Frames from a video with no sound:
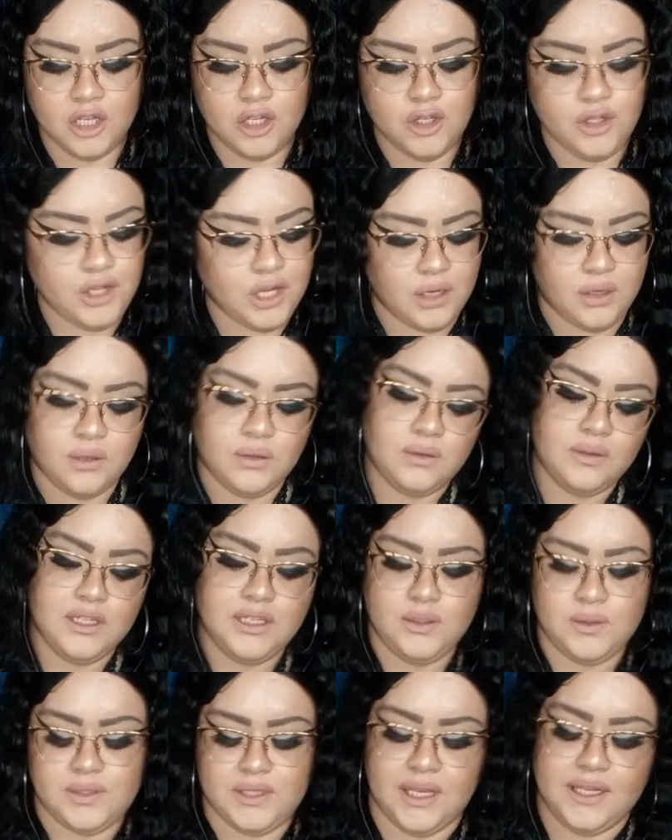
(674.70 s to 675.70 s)
not only
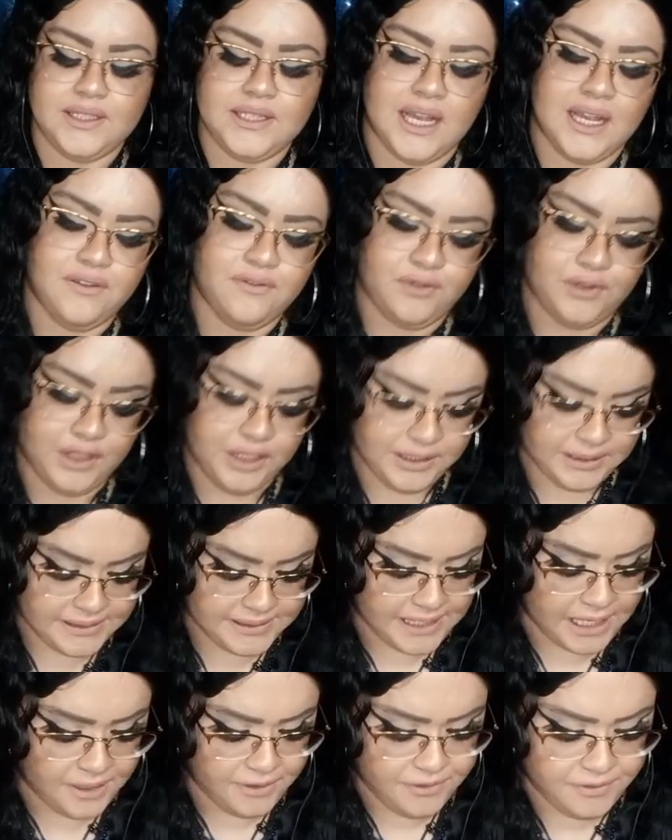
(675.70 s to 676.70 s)
to take time for
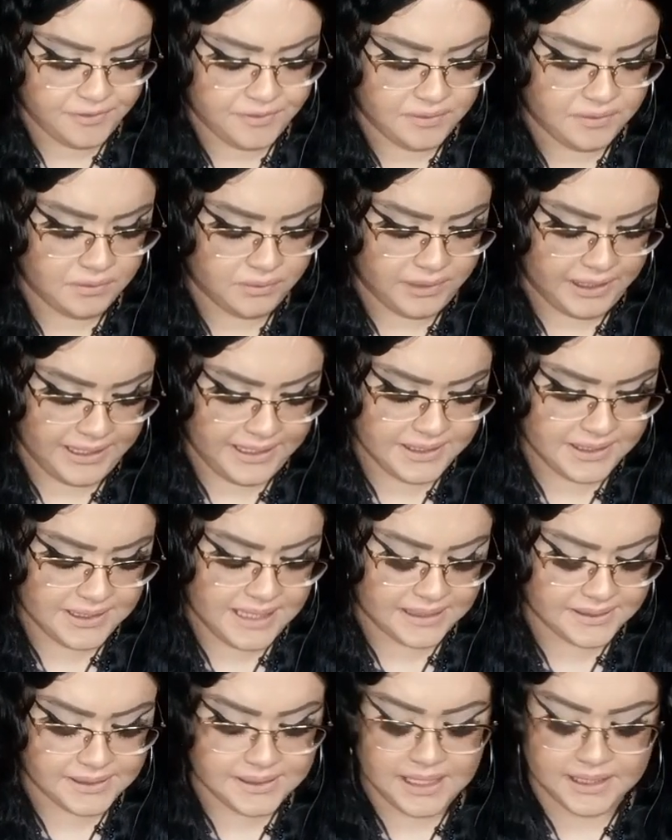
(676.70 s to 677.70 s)
herself, right?
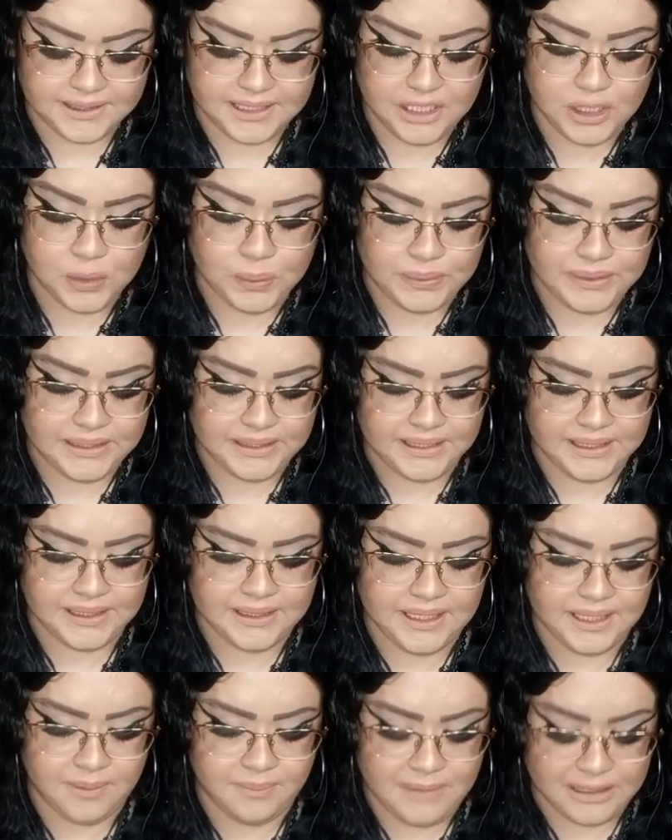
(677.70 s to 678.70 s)
That's not the only thing
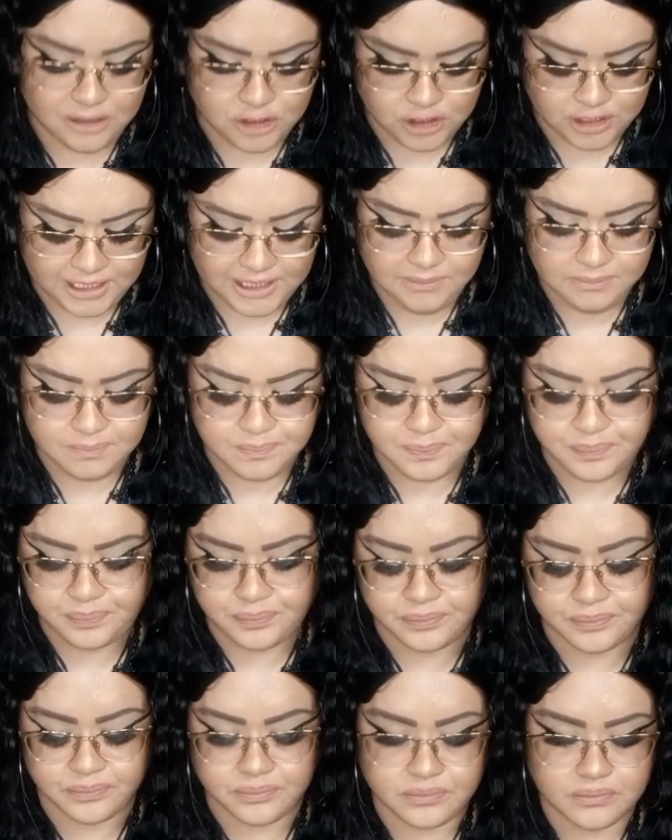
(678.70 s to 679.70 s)
they're mentioning.
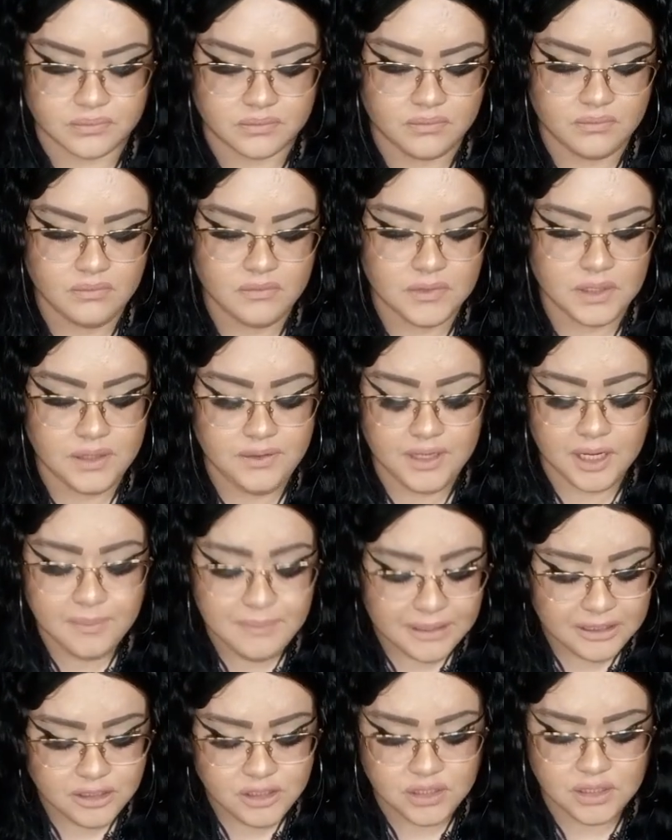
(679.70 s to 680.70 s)
They're
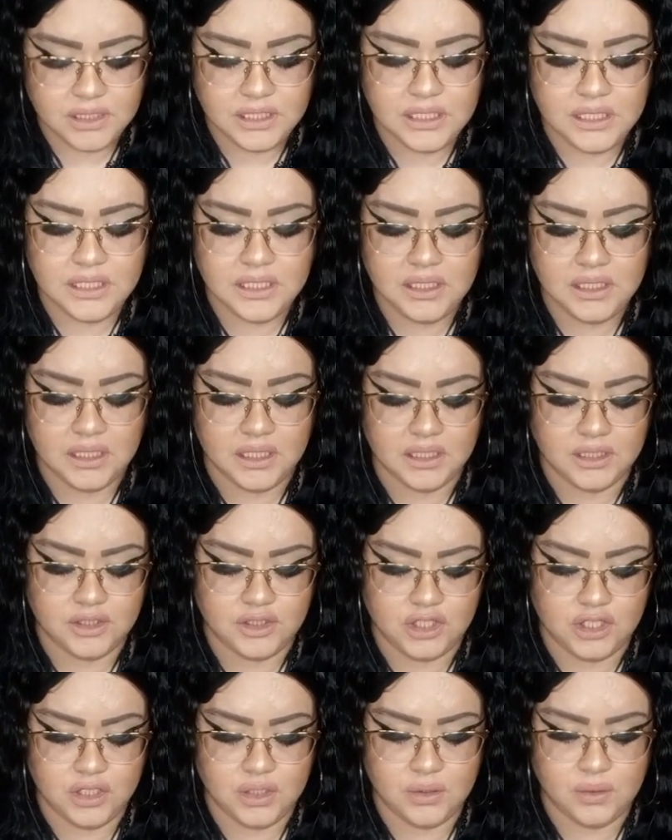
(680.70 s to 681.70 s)
mentioning
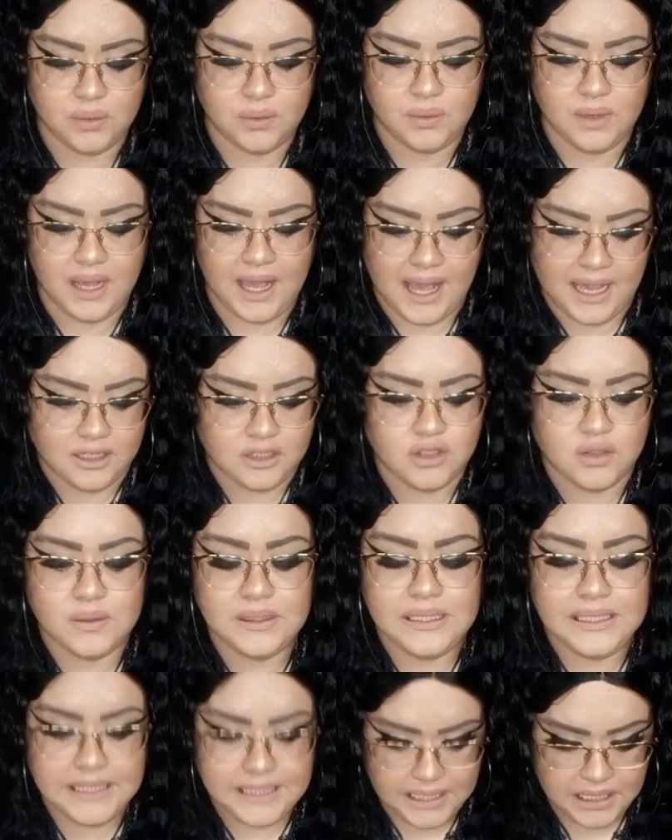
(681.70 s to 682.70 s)
to
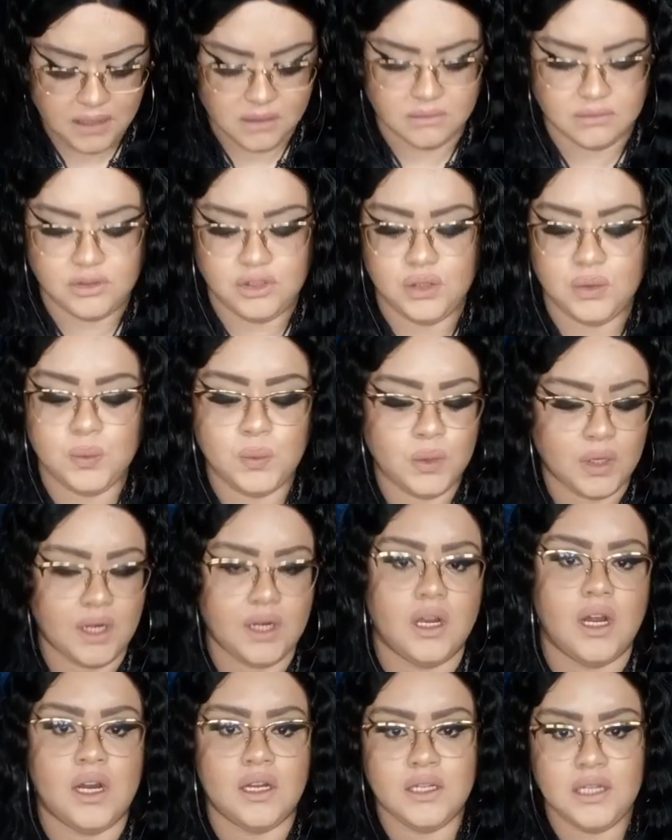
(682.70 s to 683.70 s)
actually heal, to
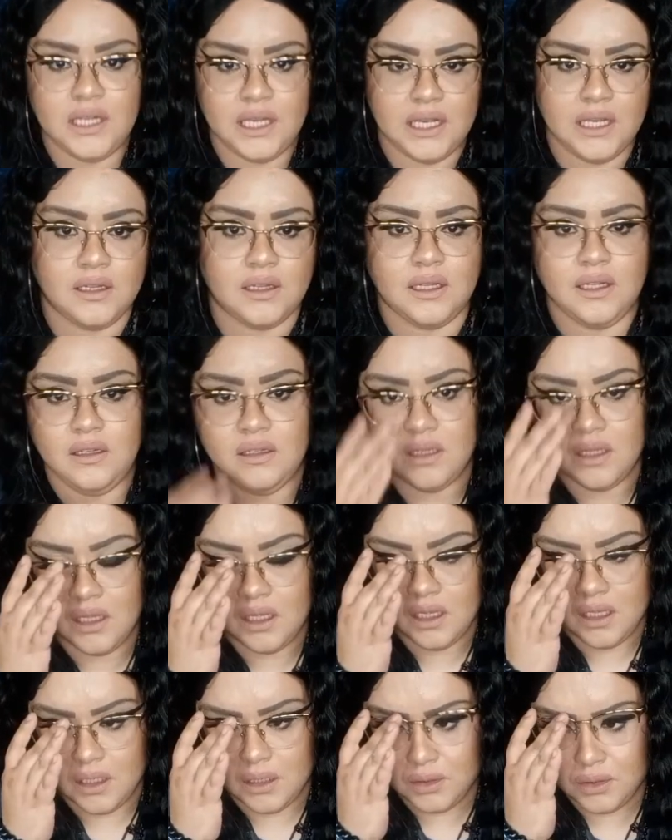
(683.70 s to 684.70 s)
work on healing,
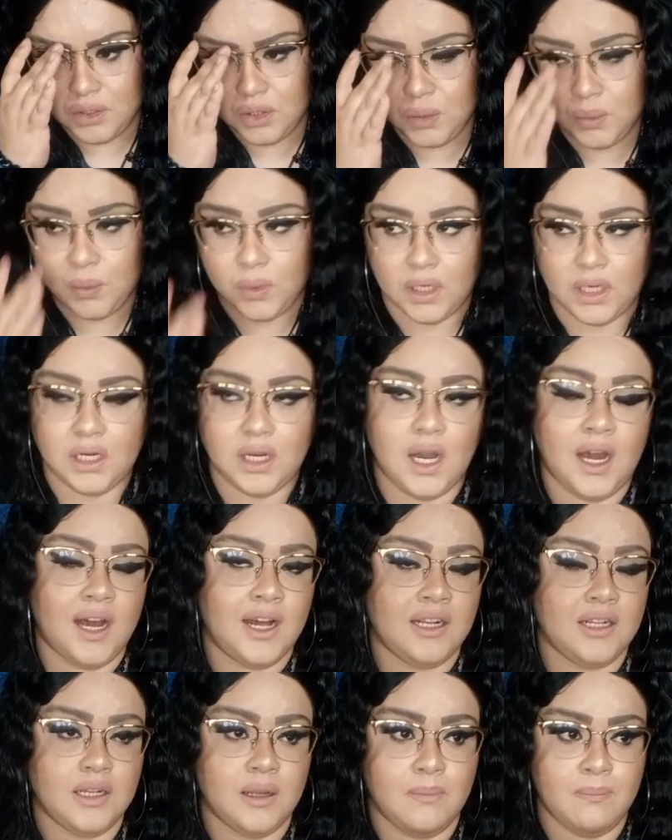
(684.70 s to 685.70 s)
to work
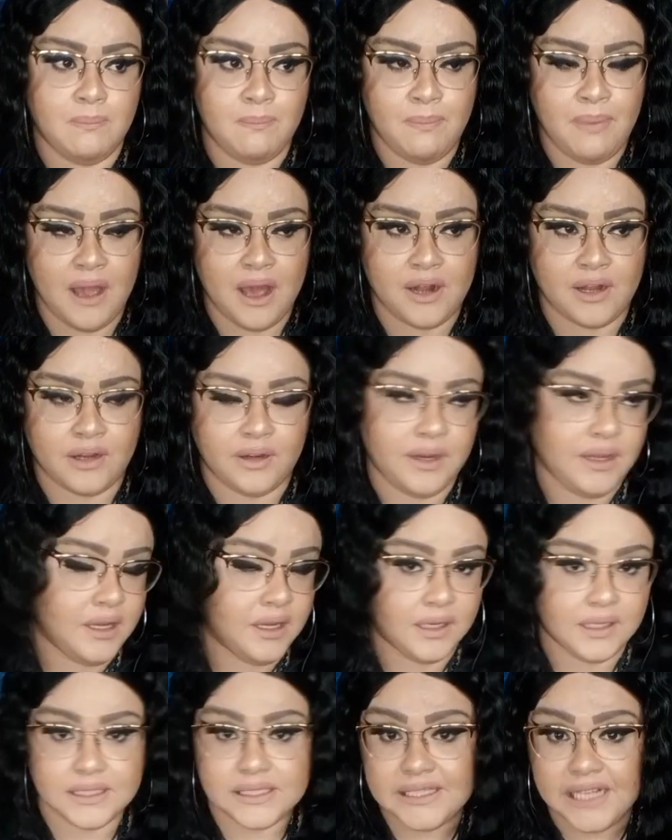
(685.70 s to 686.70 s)
on bettering
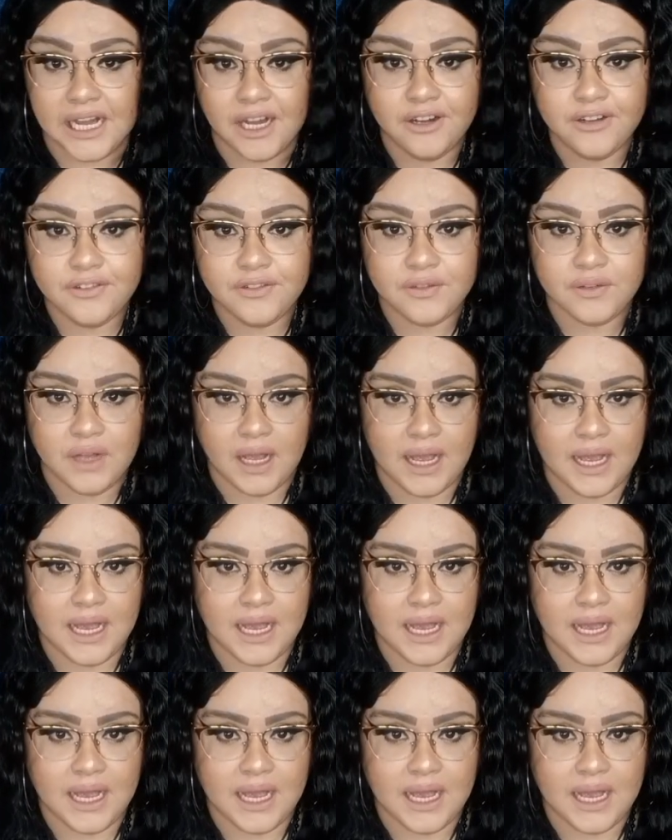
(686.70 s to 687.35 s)
herself